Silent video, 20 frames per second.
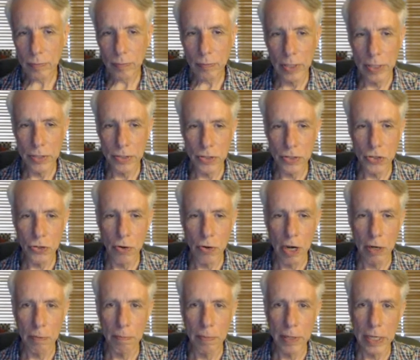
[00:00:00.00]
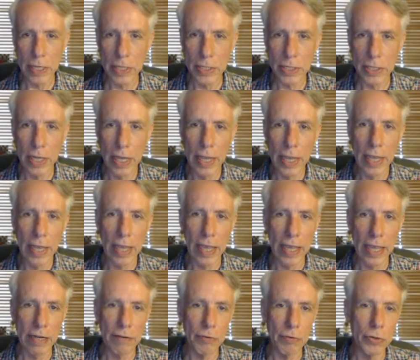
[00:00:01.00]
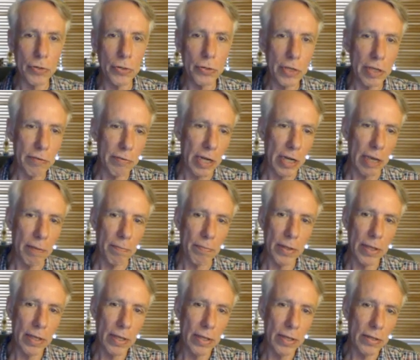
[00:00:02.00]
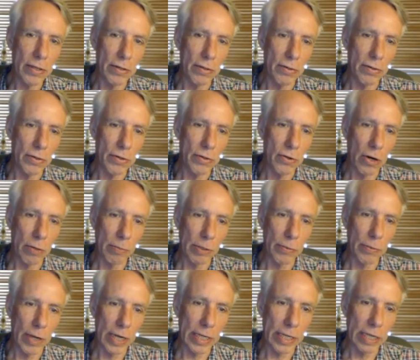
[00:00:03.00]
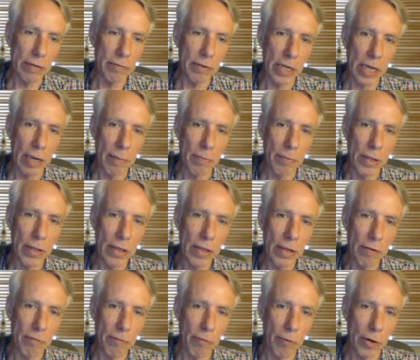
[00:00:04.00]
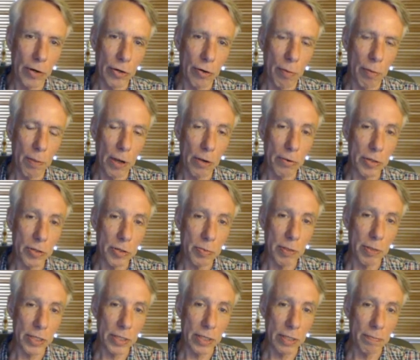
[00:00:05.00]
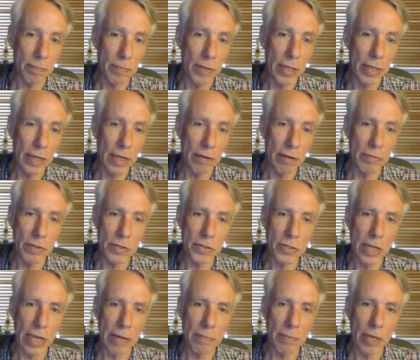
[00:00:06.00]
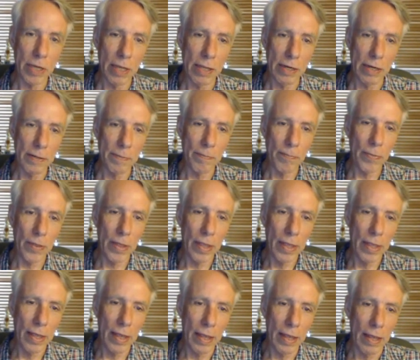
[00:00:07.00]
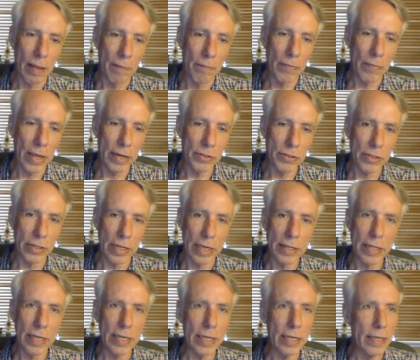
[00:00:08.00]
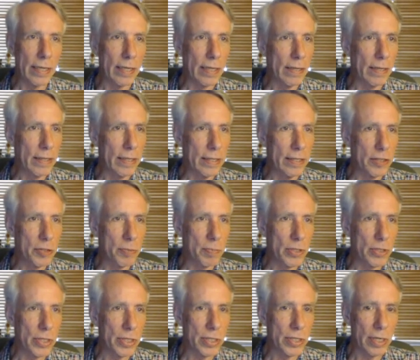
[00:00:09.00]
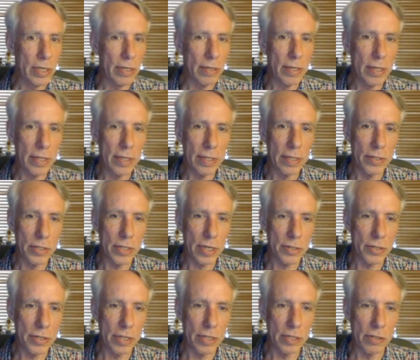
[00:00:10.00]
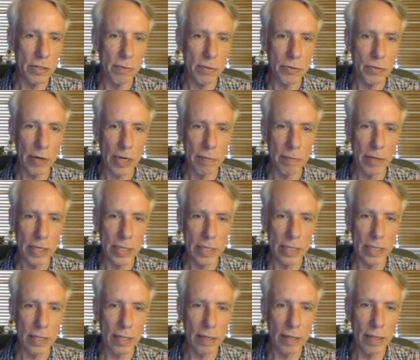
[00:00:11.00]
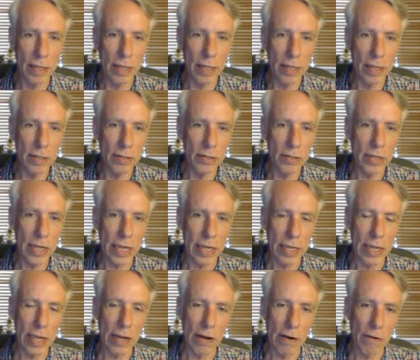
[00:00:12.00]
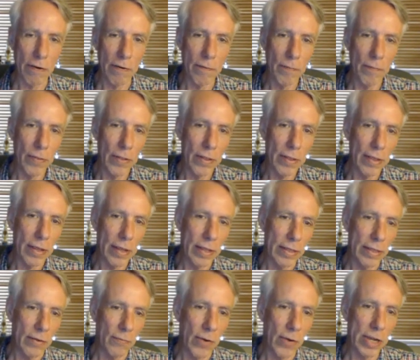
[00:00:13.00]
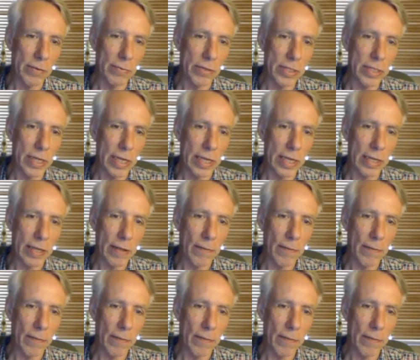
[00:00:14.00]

It's a strong piece, and if you do give it up, you, you normally want to give it up for your opponent's bishop of the same color. Um, actually, I think uh, in this position, the chess engine was recommending take here, and then white would take